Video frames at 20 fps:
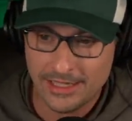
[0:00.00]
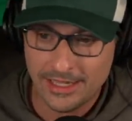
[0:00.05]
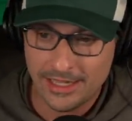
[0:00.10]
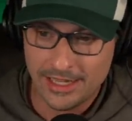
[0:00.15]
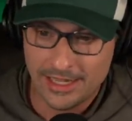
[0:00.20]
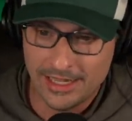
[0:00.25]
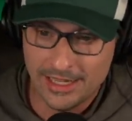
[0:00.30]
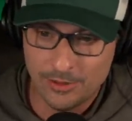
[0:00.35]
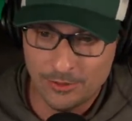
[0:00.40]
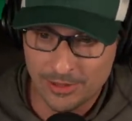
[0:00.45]

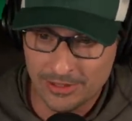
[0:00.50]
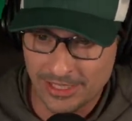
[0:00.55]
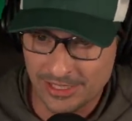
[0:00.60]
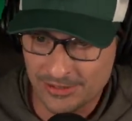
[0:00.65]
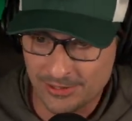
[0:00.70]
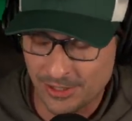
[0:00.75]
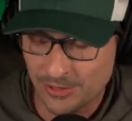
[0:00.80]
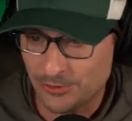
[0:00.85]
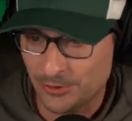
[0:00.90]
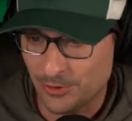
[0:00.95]
Uh, well,
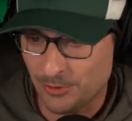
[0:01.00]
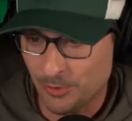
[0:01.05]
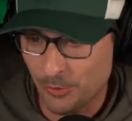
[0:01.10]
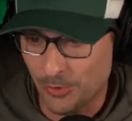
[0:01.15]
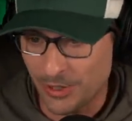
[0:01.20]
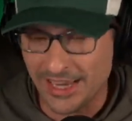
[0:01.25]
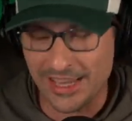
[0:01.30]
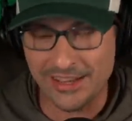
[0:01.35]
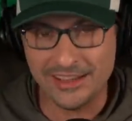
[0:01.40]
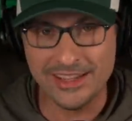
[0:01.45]
that's not true, but
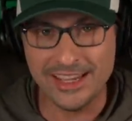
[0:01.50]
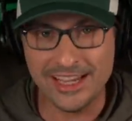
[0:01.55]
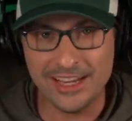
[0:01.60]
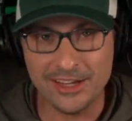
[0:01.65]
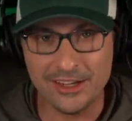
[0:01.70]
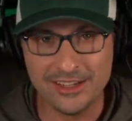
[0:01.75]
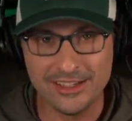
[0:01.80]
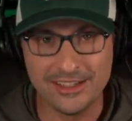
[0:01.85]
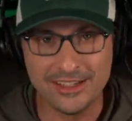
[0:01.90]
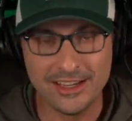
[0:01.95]
we're getting
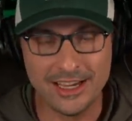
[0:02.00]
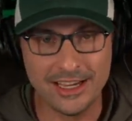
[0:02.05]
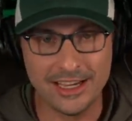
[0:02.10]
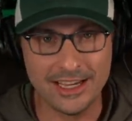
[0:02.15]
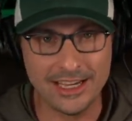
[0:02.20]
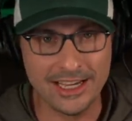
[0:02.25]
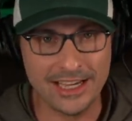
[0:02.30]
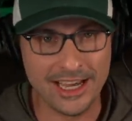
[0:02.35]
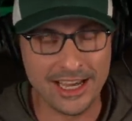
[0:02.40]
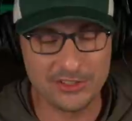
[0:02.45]
there. Uh,
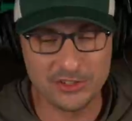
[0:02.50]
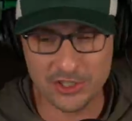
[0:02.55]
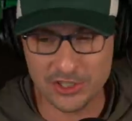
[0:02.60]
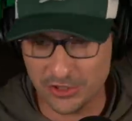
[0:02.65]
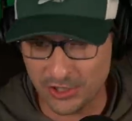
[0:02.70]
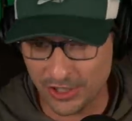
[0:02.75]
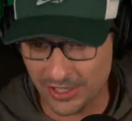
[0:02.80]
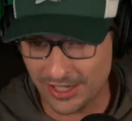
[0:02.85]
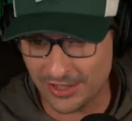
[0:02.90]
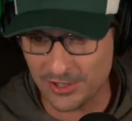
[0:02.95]
I
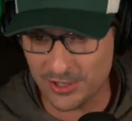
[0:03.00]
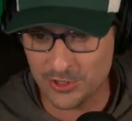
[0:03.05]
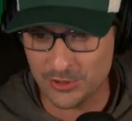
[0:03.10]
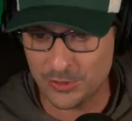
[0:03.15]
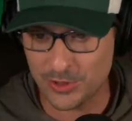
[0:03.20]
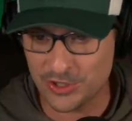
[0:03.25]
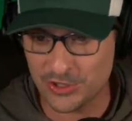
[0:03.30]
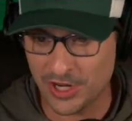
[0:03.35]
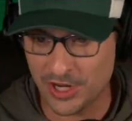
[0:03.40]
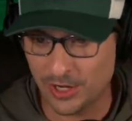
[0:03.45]
just looking at this
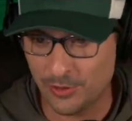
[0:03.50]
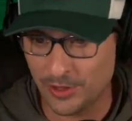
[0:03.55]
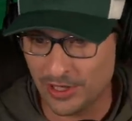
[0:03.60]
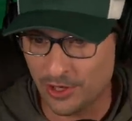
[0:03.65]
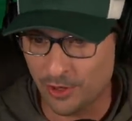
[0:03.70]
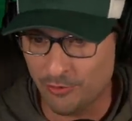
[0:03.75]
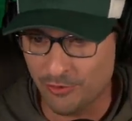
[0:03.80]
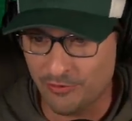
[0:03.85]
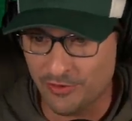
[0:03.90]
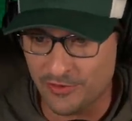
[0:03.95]
Twitch channel. We
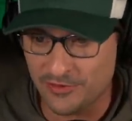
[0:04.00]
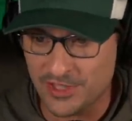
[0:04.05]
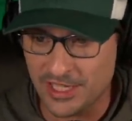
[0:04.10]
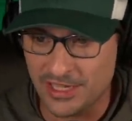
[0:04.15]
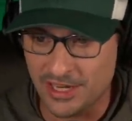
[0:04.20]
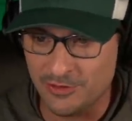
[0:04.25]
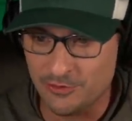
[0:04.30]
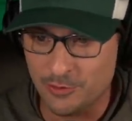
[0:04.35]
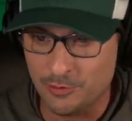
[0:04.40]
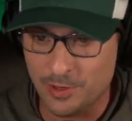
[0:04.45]
got over
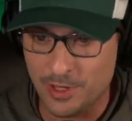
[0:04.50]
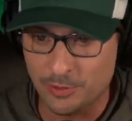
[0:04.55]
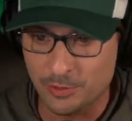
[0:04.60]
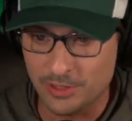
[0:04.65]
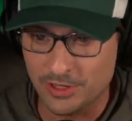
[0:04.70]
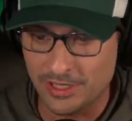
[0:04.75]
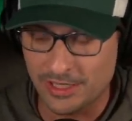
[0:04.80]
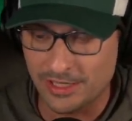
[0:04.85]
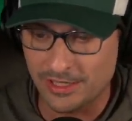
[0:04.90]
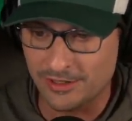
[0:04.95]
1,500
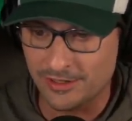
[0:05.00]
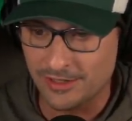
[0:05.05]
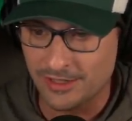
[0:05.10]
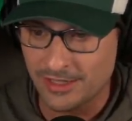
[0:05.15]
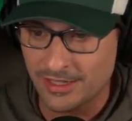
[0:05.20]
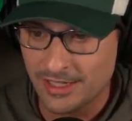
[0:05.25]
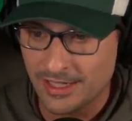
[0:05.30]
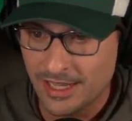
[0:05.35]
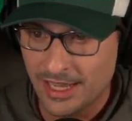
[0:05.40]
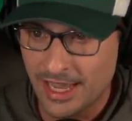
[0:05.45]
people in here,
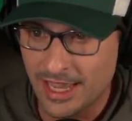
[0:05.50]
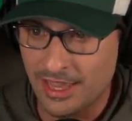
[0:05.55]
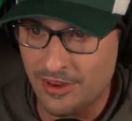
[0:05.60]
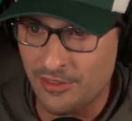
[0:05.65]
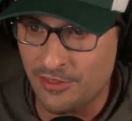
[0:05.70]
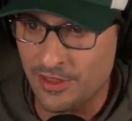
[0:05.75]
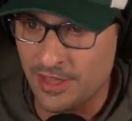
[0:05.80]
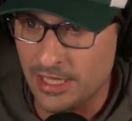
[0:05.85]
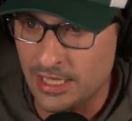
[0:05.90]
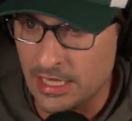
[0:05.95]

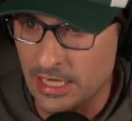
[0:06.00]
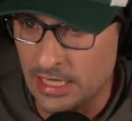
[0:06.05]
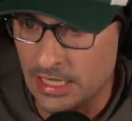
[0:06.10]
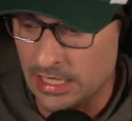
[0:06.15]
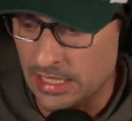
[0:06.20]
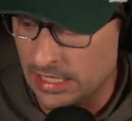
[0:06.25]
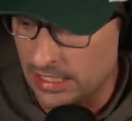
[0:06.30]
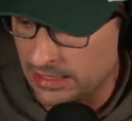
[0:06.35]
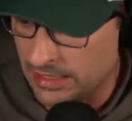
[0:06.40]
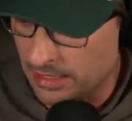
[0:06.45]
and the
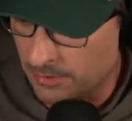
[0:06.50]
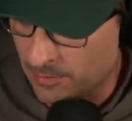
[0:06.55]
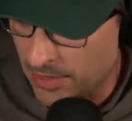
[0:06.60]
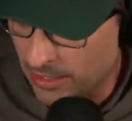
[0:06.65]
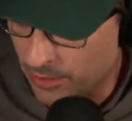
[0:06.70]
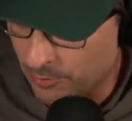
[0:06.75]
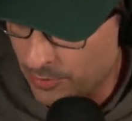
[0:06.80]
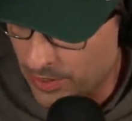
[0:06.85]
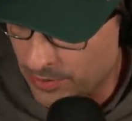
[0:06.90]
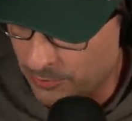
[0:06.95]
uh, the
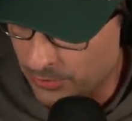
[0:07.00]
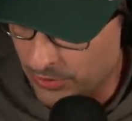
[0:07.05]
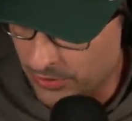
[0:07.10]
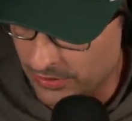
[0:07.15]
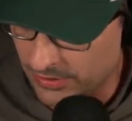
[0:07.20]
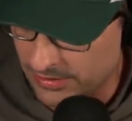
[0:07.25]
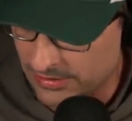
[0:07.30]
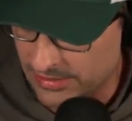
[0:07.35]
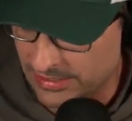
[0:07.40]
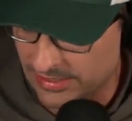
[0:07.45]
amount of
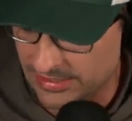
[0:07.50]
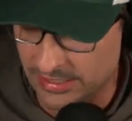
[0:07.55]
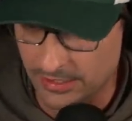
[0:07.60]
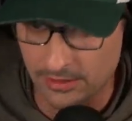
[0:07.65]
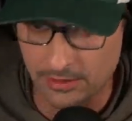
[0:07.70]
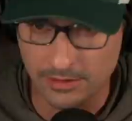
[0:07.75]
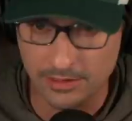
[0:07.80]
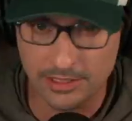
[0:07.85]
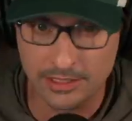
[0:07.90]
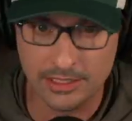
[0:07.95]
people is
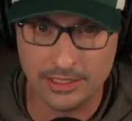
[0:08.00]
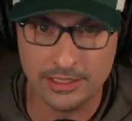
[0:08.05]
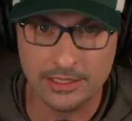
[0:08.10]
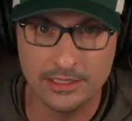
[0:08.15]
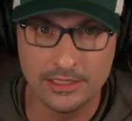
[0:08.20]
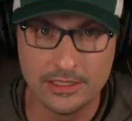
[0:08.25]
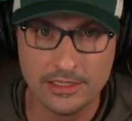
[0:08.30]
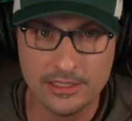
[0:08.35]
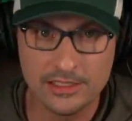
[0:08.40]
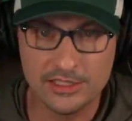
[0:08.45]
still uh,
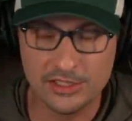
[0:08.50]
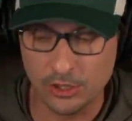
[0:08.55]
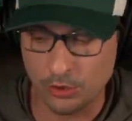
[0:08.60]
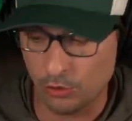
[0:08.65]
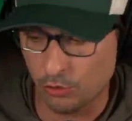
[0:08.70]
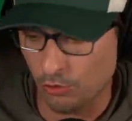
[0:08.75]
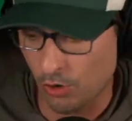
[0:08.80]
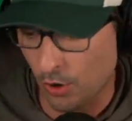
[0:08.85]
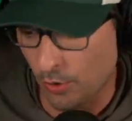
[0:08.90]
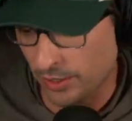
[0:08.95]
still
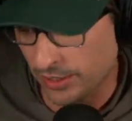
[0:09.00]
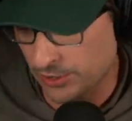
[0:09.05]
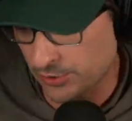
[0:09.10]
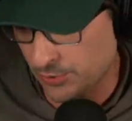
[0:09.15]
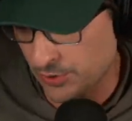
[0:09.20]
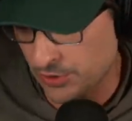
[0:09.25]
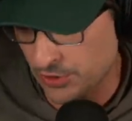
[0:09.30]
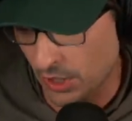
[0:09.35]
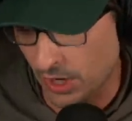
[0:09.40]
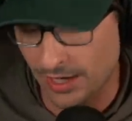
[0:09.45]
growing as
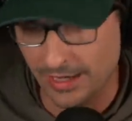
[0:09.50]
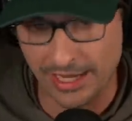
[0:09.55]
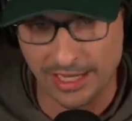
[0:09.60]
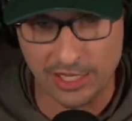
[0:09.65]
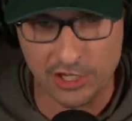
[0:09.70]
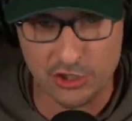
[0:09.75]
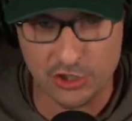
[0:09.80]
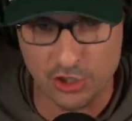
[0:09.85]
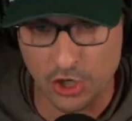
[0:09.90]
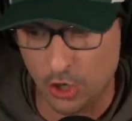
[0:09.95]
we talk. I
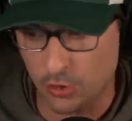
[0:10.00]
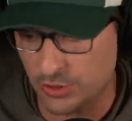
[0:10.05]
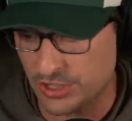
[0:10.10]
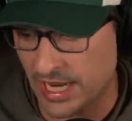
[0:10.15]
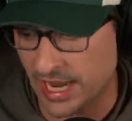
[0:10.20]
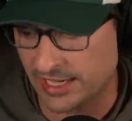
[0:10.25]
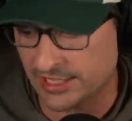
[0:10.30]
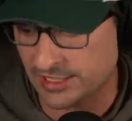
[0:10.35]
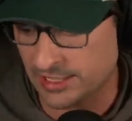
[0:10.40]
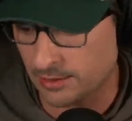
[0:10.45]
got Joe
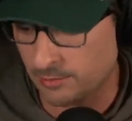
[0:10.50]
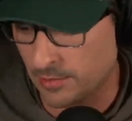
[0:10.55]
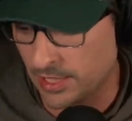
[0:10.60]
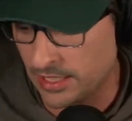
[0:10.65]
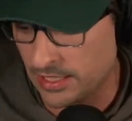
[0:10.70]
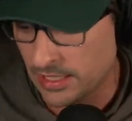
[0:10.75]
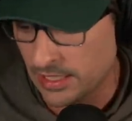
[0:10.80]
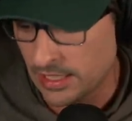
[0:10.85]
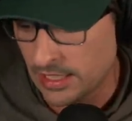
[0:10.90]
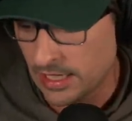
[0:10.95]
texting
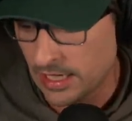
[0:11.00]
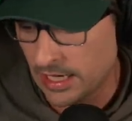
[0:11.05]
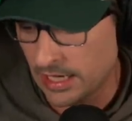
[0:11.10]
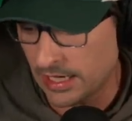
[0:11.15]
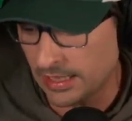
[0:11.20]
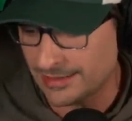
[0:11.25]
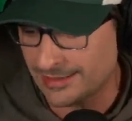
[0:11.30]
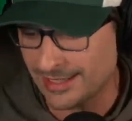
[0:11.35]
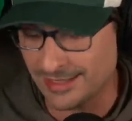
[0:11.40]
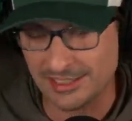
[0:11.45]
me.
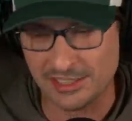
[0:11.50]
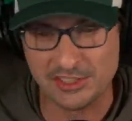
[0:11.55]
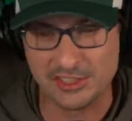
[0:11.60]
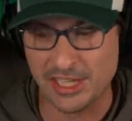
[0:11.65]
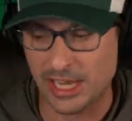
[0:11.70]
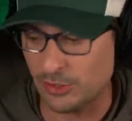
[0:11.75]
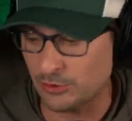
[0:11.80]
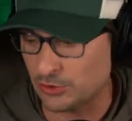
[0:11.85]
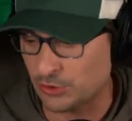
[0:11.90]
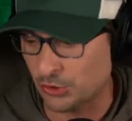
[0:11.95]
he says it
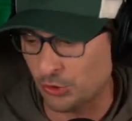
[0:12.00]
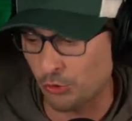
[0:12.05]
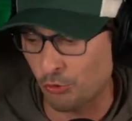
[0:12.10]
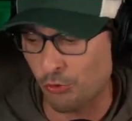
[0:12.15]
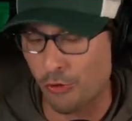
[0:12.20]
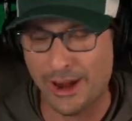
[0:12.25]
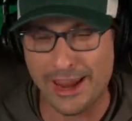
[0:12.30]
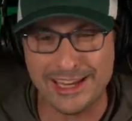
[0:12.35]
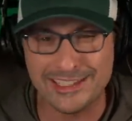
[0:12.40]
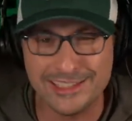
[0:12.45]
sounds
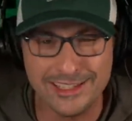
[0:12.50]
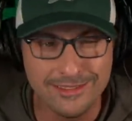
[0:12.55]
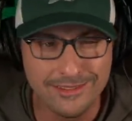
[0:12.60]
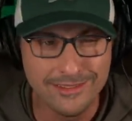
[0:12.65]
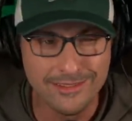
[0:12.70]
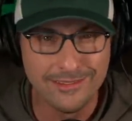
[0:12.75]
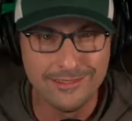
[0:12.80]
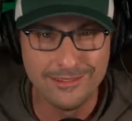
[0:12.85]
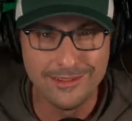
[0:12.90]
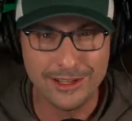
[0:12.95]
great.
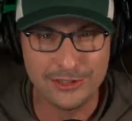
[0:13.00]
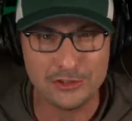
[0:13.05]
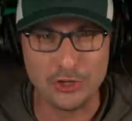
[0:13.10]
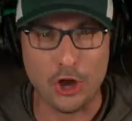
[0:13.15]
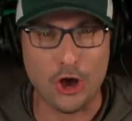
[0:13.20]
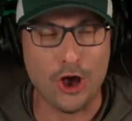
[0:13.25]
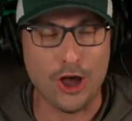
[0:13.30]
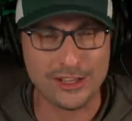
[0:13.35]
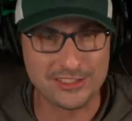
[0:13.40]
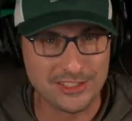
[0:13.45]
That's
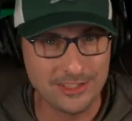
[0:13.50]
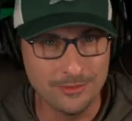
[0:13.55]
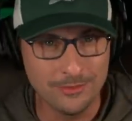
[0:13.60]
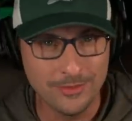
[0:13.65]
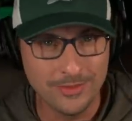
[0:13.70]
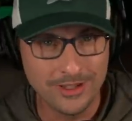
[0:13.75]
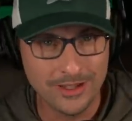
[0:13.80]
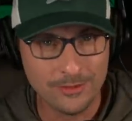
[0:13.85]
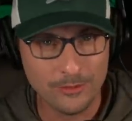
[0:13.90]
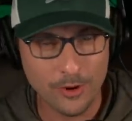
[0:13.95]

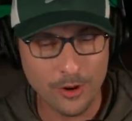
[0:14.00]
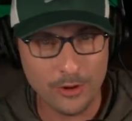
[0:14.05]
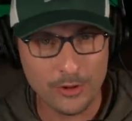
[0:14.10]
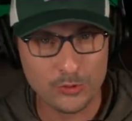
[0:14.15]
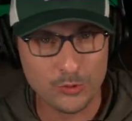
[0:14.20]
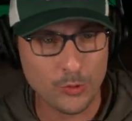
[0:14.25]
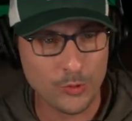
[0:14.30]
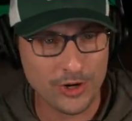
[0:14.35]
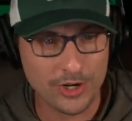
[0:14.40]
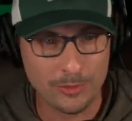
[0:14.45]
awesome. I'm
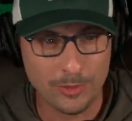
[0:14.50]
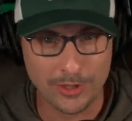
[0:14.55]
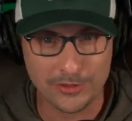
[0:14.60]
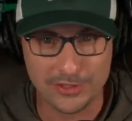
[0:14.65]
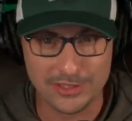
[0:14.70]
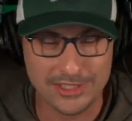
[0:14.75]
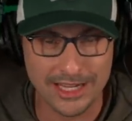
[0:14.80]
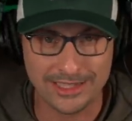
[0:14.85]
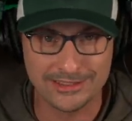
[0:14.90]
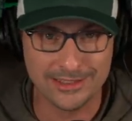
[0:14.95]
always worried about
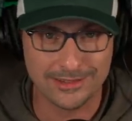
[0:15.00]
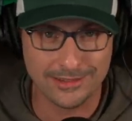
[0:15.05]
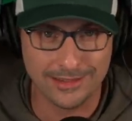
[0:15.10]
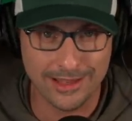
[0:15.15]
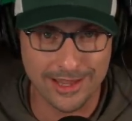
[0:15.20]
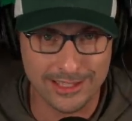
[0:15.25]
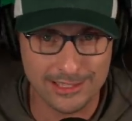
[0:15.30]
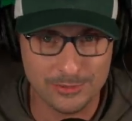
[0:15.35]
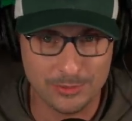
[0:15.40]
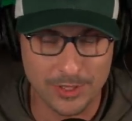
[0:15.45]
the technical
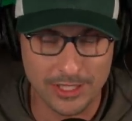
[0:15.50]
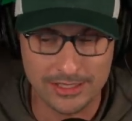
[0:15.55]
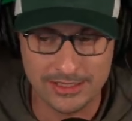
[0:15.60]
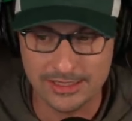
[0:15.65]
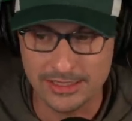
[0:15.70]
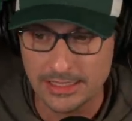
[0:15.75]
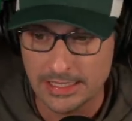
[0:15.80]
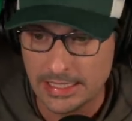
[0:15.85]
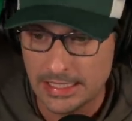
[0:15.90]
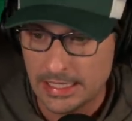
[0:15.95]
aspects.